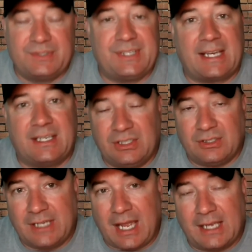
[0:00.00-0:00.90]
second-year
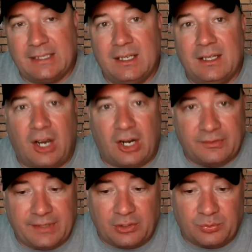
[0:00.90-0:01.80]
guy
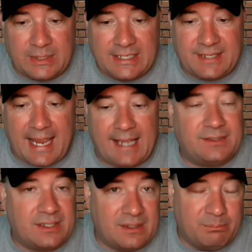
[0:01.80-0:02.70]
Arvell Reese add
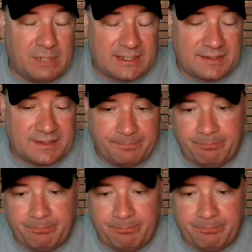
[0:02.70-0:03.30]
to the mix.